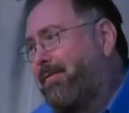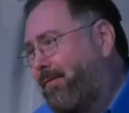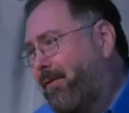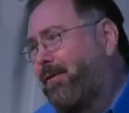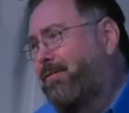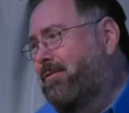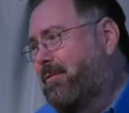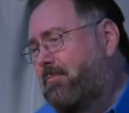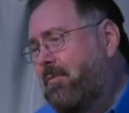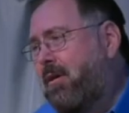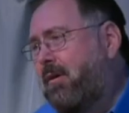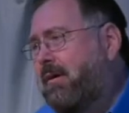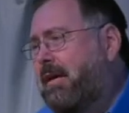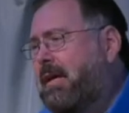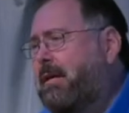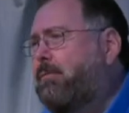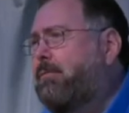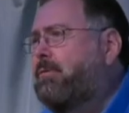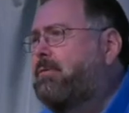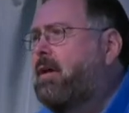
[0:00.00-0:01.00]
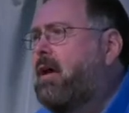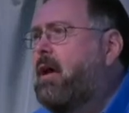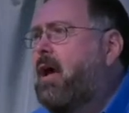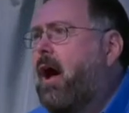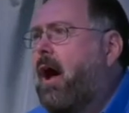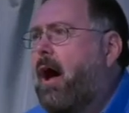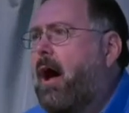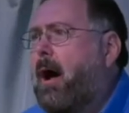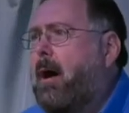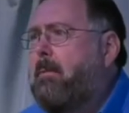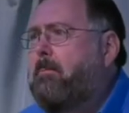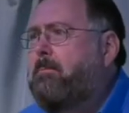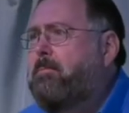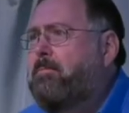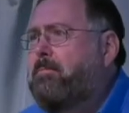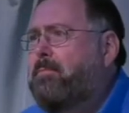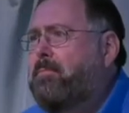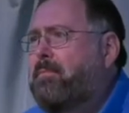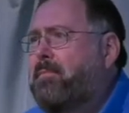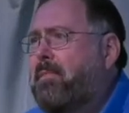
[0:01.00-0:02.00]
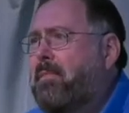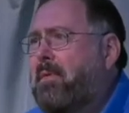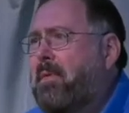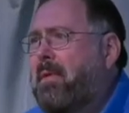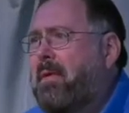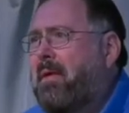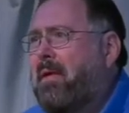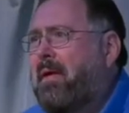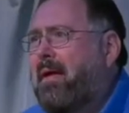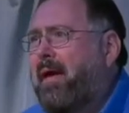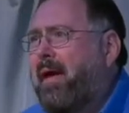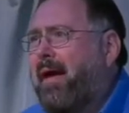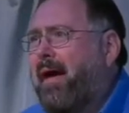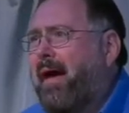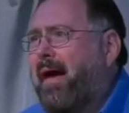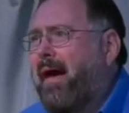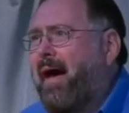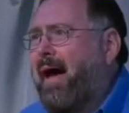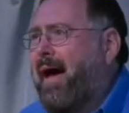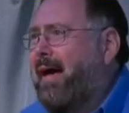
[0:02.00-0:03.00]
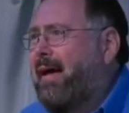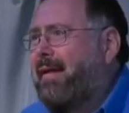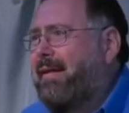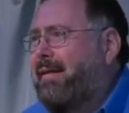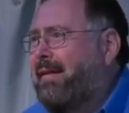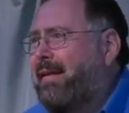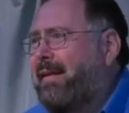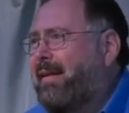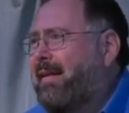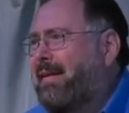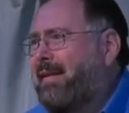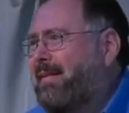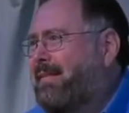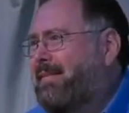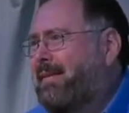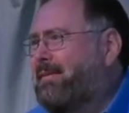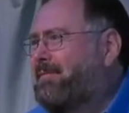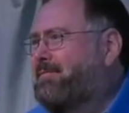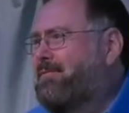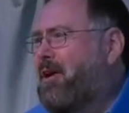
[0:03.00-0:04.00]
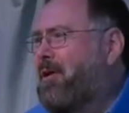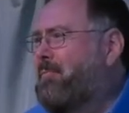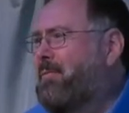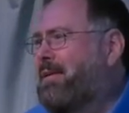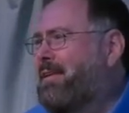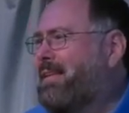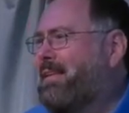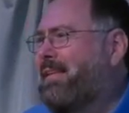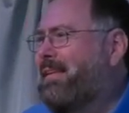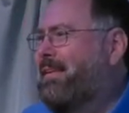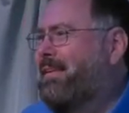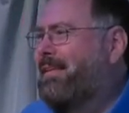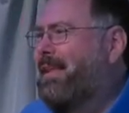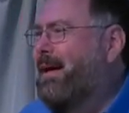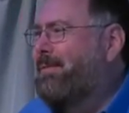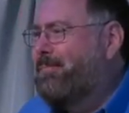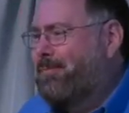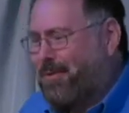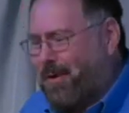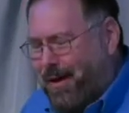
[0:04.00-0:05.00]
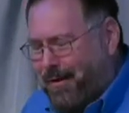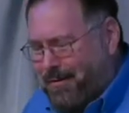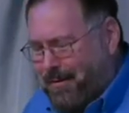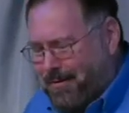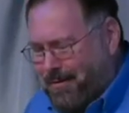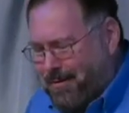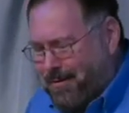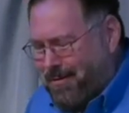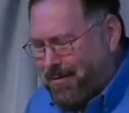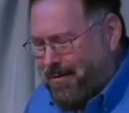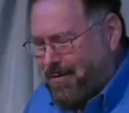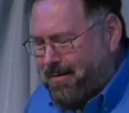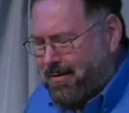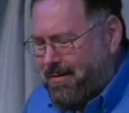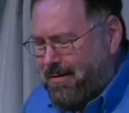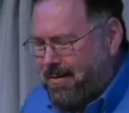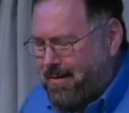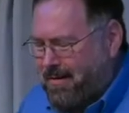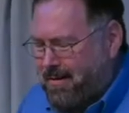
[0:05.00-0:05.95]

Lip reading: first among equals. And there's nobody in the club called the Lord.